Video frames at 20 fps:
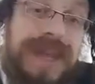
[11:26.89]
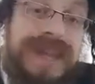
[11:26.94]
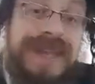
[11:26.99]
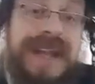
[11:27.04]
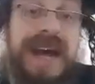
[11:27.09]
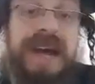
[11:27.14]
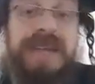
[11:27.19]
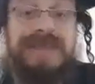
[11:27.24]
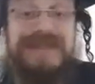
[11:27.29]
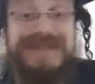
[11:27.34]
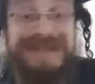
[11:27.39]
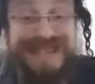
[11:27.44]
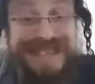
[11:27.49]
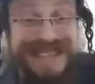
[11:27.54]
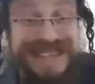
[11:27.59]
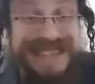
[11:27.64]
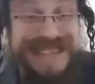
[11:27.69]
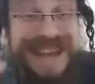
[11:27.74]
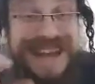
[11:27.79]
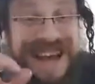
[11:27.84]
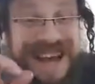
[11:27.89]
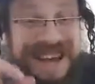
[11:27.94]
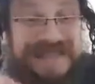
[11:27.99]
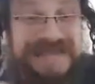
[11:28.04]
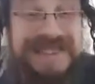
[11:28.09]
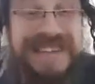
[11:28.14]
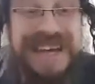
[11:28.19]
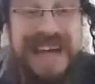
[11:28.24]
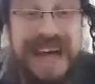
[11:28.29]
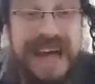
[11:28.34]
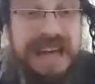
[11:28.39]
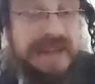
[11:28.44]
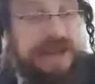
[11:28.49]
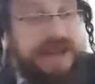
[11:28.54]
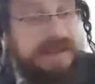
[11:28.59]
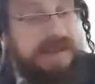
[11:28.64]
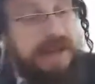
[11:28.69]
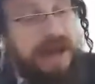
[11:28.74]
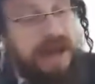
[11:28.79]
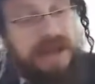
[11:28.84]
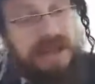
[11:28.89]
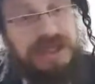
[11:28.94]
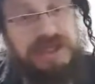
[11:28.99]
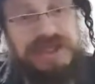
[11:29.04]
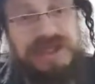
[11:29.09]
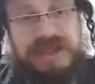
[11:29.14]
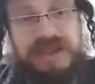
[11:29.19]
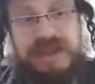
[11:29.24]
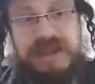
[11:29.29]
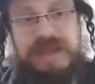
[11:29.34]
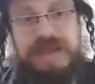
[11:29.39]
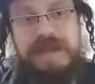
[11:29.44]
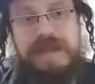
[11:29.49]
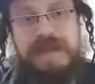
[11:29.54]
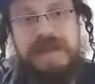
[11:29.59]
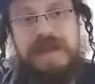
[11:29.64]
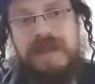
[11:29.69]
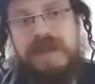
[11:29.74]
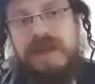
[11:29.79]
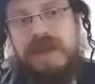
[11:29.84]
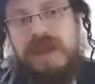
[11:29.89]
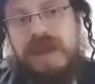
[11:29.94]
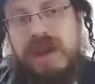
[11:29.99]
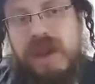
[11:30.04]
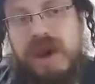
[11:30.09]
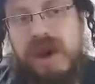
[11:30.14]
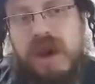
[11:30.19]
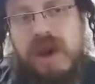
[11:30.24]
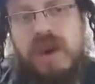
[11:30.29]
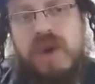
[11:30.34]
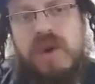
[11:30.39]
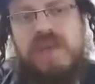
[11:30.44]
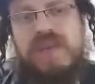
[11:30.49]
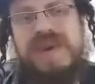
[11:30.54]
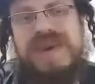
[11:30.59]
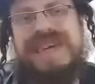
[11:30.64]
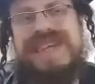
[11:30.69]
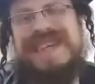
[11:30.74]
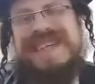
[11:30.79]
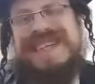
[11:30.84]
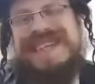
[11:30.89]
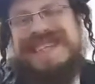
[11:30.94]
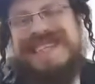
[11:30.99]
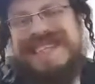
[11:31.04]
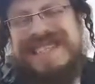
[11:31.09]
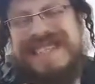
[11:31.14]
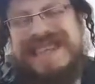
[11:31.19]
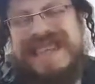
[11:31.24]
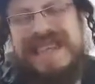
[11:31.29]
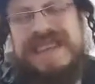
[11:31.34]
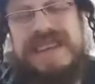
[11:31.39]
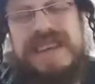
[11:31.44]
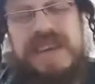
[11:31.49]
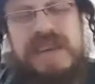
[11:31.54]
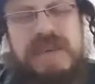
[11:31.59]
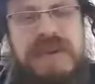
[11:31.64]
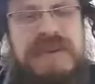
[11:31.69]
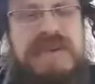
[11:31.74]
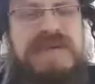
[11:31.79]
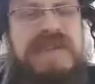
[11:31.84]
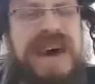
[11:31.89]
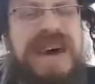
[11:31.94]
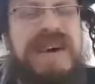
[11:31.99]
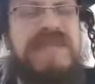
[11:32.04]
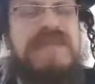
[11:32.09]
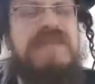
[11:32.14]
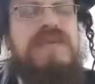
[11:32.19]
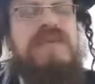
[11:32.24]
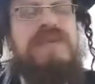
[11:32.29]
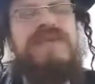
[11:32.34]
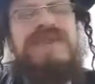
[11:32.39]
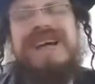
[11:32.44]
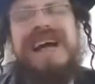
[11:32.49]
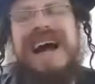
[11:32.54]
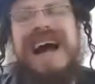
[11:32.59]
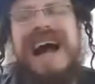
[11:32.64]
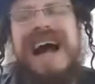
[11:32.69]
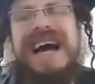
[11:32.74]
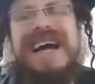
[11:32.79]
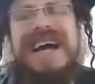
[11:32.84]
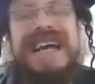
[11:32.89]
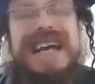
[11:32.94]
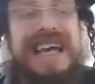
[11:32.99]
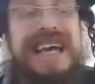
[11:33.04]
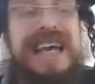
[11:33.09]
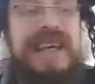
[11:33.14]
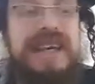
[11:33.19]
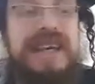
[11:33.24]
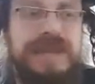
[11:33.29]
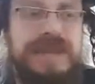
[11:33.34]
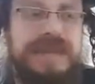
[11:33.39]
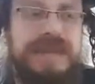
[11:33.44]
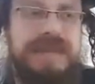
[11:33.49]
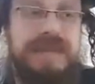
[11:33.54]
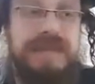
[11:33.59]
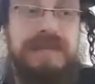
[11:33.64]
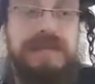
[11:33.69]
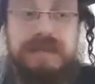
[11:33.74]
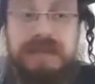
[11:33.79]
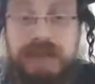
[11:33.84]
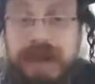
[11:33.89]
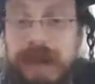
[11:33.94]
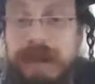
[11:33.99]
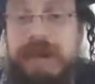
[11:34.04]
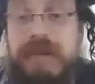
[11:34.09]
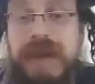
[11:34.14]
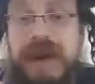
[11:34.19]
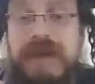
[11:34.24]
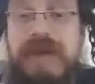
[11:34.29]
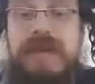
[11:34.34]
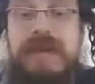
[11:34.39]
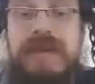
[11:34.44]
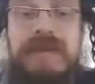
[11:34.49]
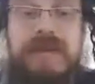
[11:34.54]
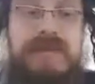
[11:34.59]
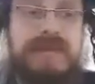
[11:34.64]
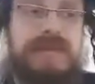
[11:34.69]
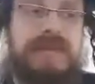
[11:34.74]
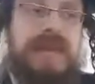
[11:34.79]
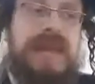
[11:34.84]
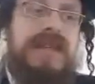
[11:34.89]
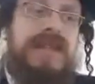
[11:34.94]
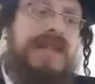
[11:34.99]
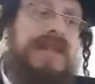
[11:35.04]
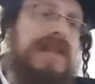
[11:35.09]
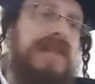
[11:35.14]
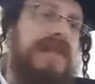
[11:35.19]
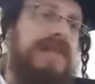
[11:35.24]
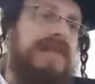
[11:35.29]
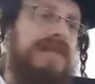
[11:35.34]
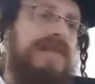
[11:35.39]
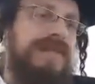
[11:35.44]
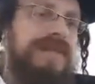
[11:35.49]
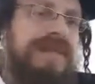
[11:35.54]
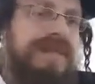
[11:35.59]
Now, in Avgad Gematria, we see the equivalent value of the word achi, my brother, 19.